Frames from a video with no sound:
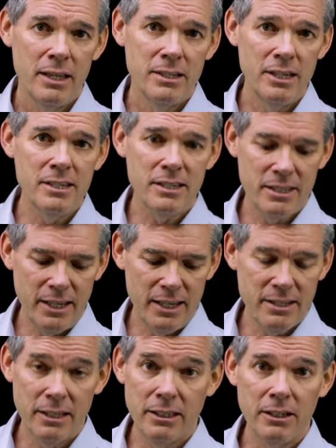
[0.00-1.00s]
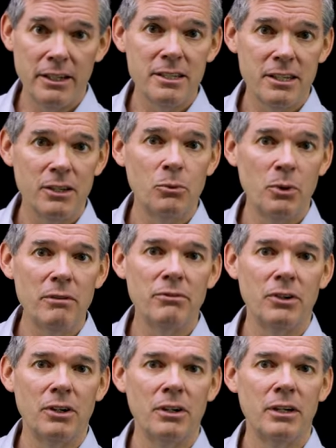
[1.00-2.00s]
Jesus says that there is a
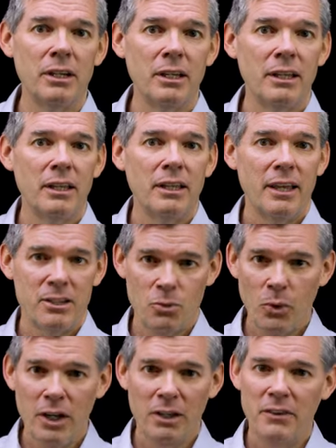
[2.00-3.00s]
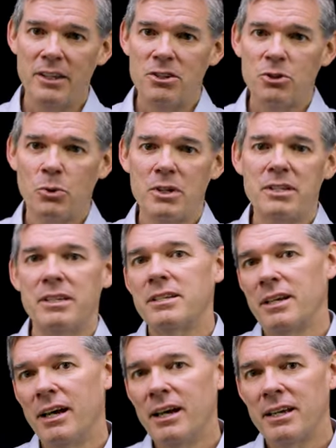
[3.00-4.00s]
river as well that
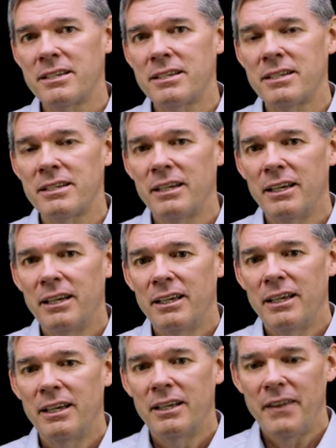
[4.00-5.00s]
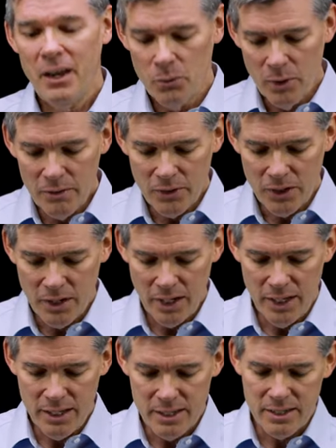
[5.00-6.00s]
sources us uh, that river
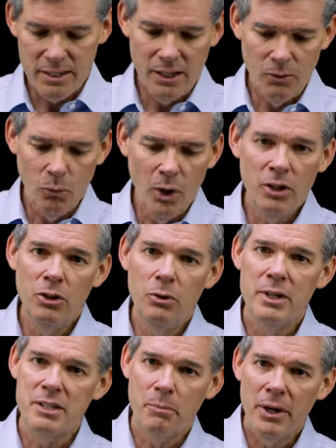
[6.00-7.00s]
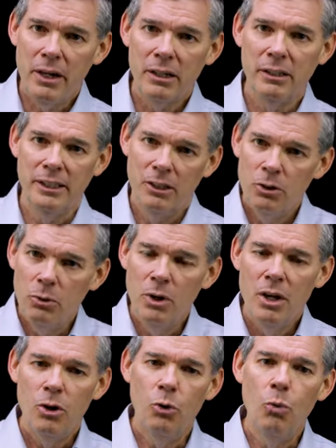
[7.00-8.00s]
is one who is a paraclete, who,
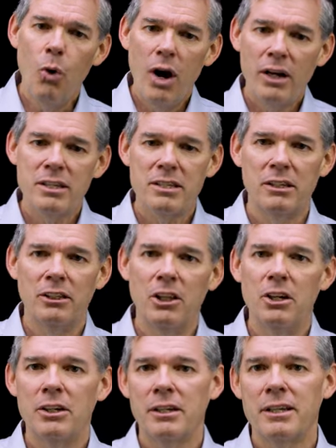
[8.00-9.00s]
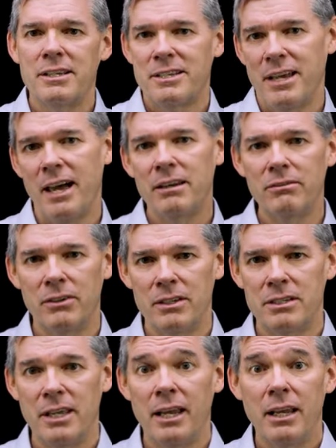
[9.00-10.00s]
who walks alongside of
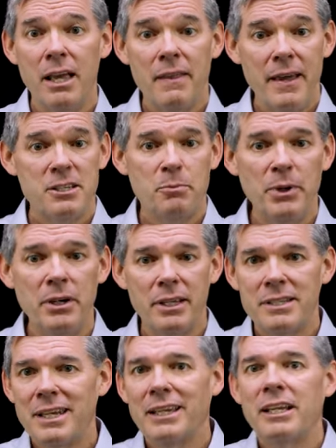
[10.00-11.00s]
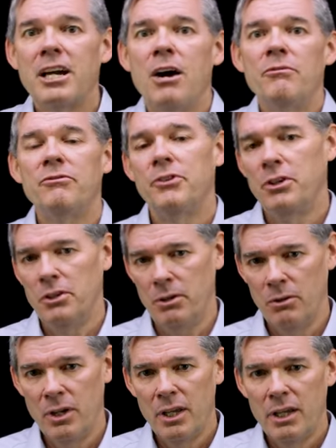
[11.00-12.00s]
us. That, that spirit is a
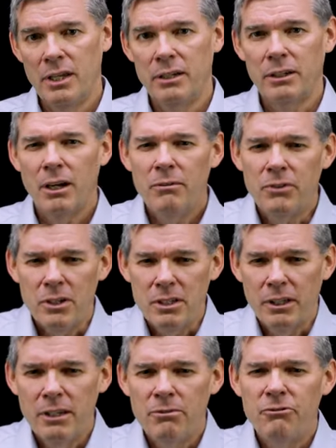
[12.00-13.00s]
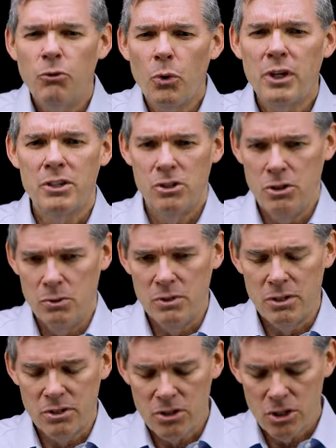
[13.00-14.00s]
comforter, uh, comfort to give fortitude,
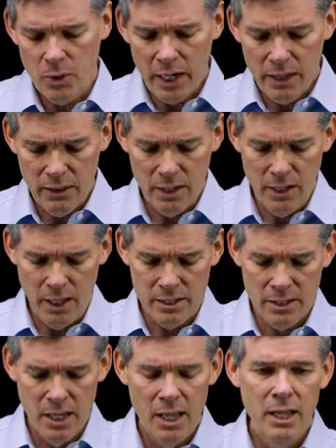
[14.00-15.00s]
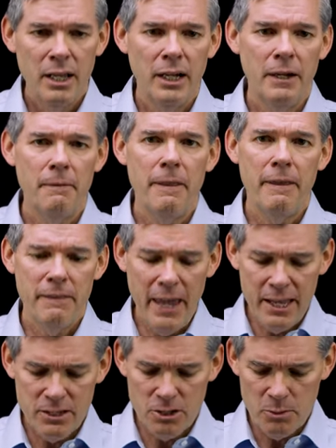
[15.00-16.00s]
to strengthen us. Uh,
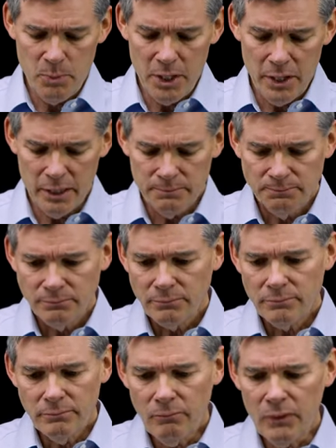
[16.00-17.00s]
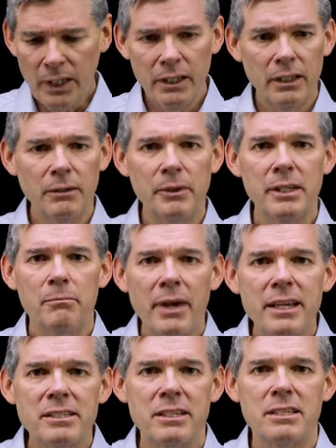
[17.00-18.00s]
that spirit uh, it
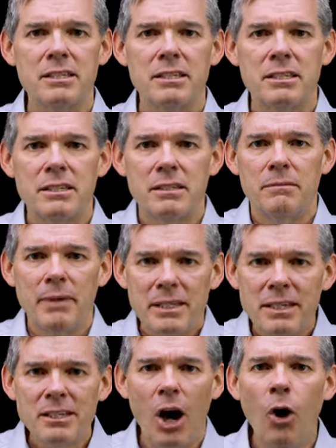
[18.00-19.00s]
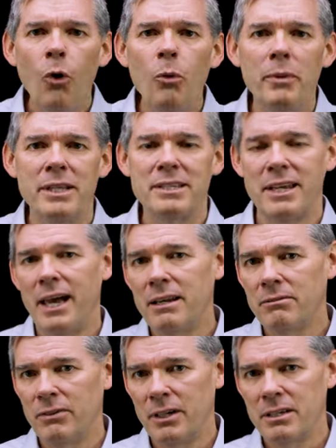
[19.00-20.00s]
makes, its, makes his home
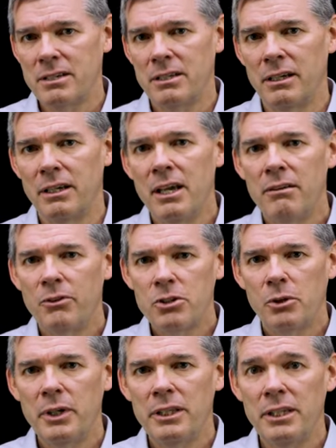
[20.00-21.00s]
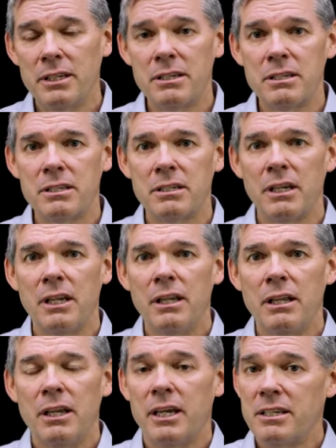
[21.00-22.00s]
inside of us. Uh, 1 Corinthians
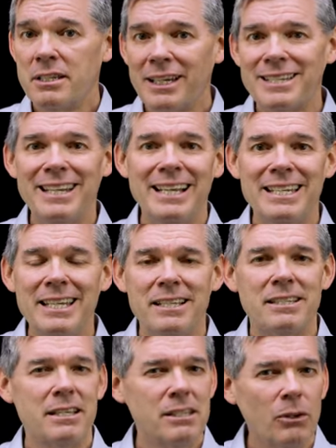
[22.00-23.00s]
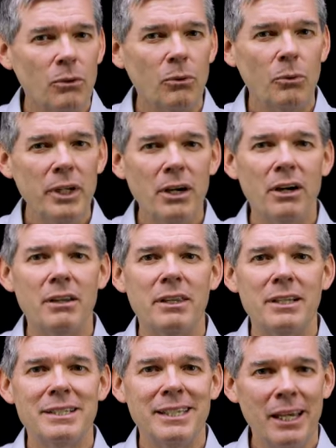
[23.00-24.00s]
uh, 6.19 says that we are
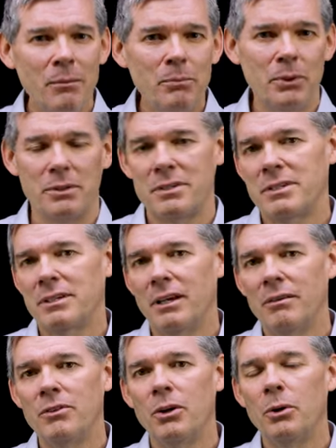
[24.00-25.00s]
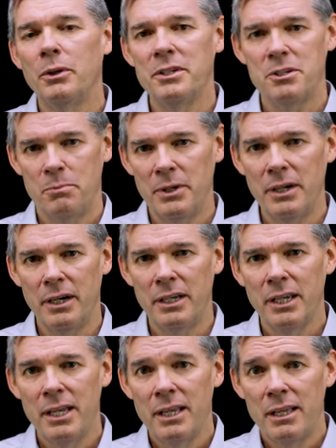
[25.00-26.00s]
the temples of the Holy
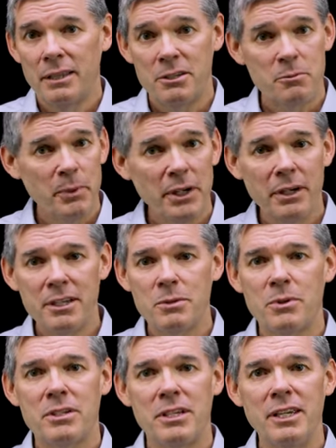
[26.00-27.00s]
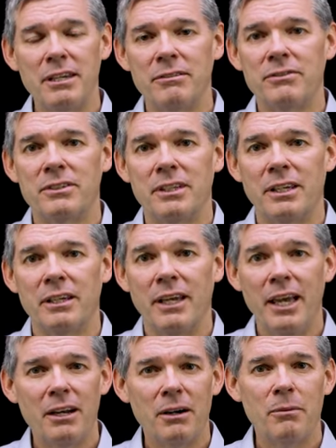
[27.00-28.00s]
Spirit. The Spirit is received uh,
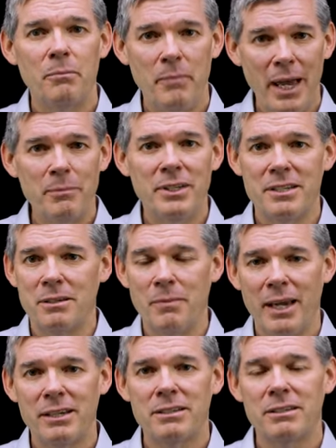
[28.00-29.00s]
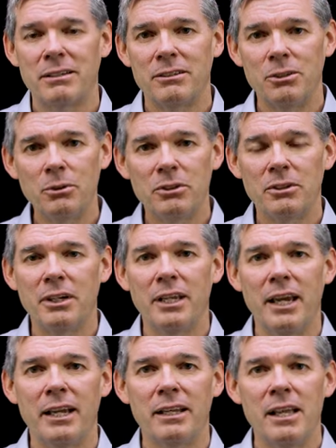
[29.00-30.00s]
at our baptism, Acts
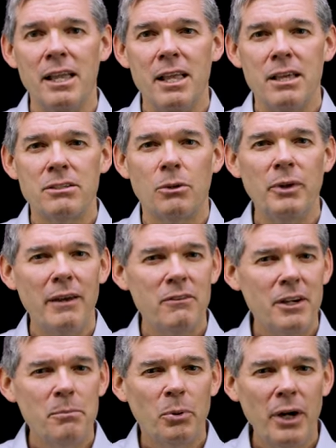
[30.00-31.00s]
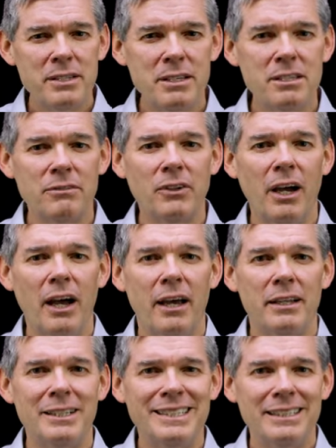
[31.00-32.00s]
2.38. So we have the very presence of
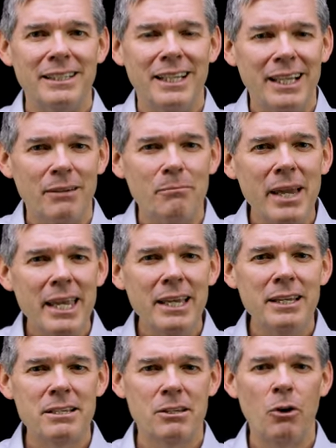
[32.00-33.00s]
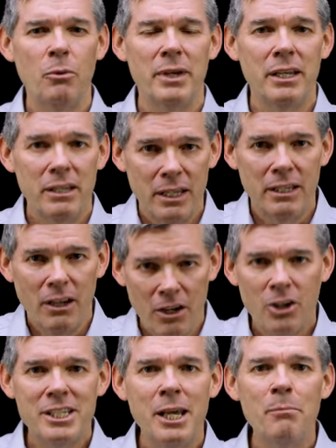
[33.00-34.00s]
God uh, making his home in, in,
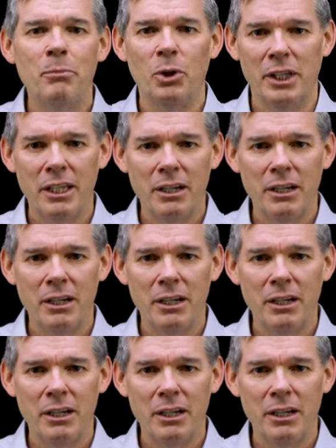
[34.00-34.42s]
in, our temple,